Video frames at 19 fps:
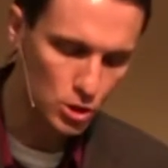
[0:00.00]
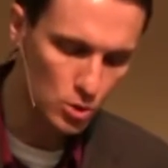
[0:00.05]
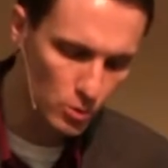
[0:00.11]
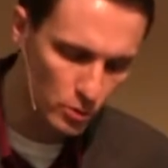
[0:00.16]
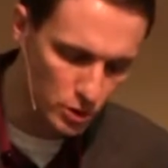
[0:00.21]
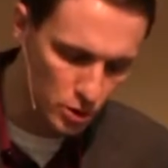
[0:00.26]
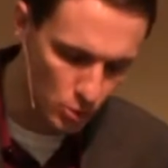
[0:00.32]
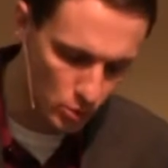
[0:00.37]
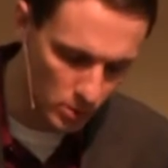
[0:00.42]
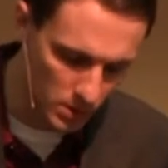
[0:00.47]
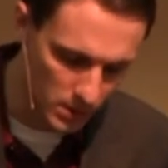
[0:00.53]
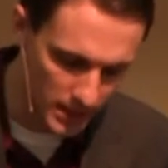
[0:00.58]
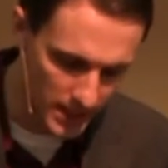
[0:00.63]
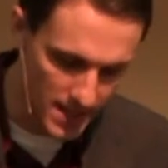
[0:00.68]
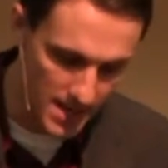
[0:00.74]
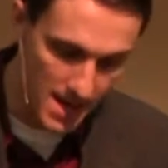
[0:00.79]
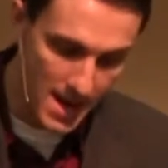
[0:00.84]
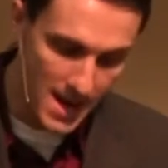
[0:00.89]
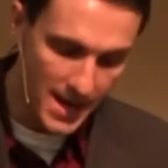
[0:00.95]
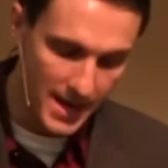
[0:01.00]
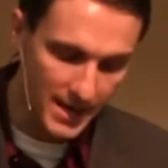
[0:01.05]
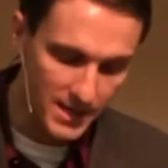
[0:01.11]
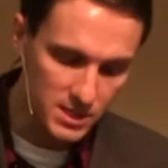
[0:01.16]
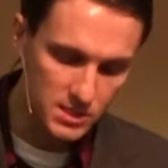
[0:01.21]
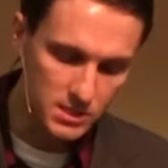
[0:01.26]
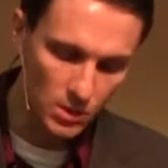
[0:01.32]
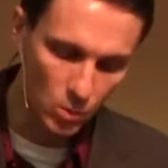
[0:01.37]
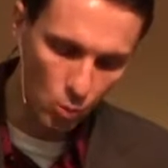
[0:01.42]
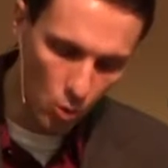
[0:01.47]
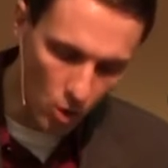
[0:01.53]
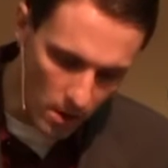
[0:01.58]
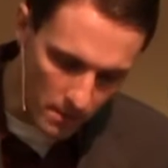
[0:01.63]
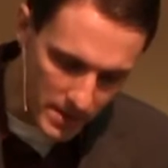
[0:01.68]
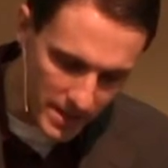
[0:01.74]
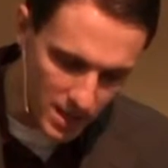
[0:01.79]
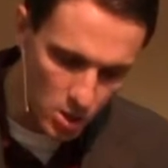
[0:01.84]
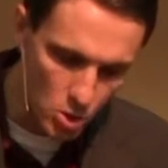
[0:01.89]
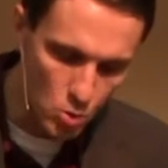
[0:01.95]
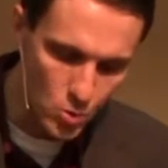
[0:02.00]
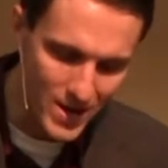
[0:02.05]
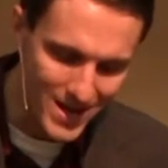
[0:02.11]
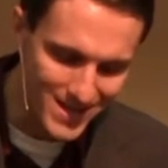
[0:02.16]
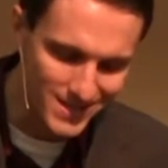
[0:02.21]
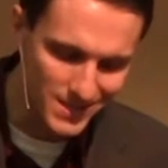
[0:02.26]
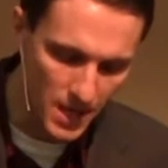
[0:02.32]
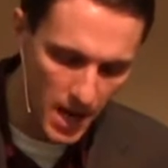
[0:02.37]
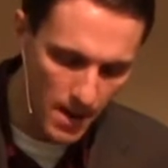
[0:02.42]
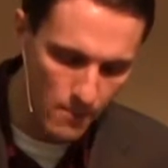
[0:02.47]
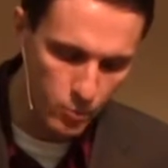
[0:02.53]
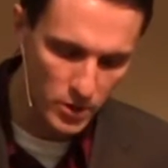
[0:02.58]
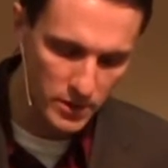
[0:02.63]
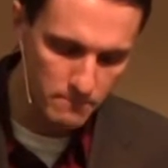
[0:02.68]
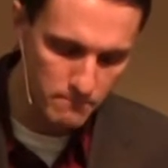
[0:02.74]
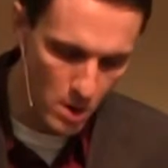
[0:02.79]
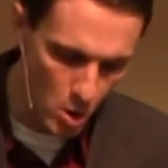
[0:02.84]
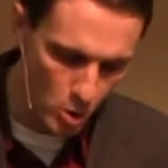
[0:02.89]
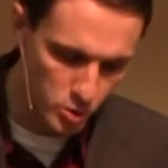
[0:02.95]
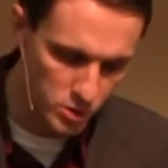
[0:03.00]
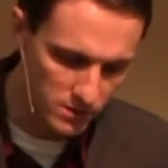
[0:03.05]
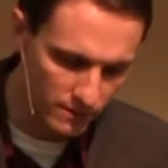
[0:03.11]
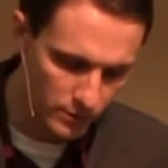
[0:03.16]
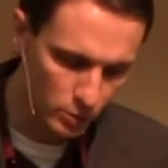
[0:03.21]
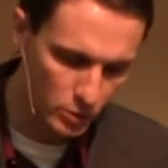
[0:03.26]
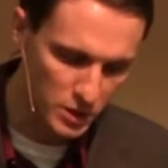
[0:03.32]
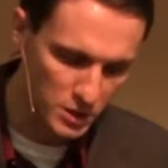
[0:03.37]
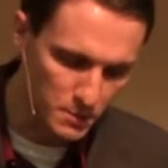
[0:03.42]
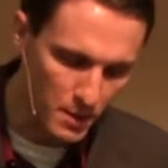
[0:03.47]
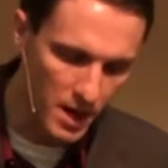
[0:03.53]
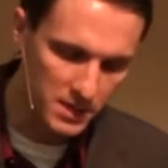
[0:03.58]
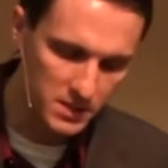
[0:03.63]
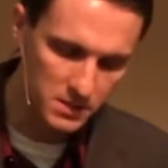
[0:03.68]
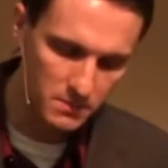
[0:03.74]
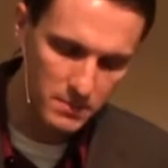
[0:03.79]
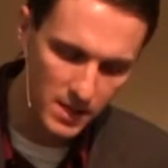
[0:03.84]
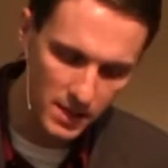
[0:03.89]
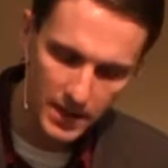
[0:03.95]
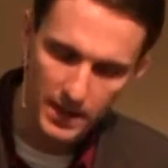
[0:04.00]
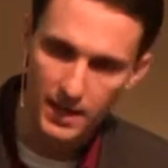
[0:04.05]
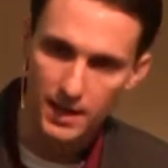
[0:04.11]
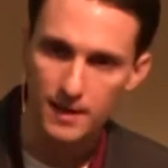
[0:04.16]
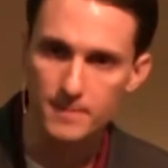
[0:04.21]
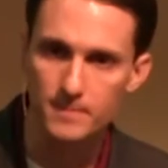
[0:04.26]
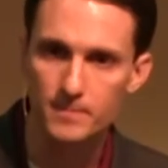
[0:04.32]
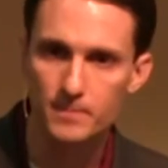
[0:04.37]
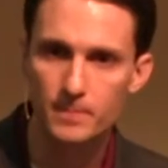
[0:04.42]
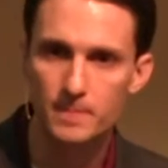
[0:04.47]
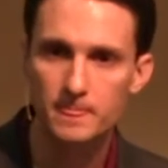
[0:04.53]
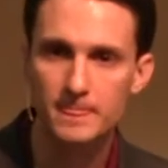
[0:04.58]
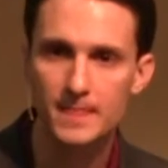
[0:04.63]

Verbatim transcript: usually it's the woman who ends up with most of the responsibility.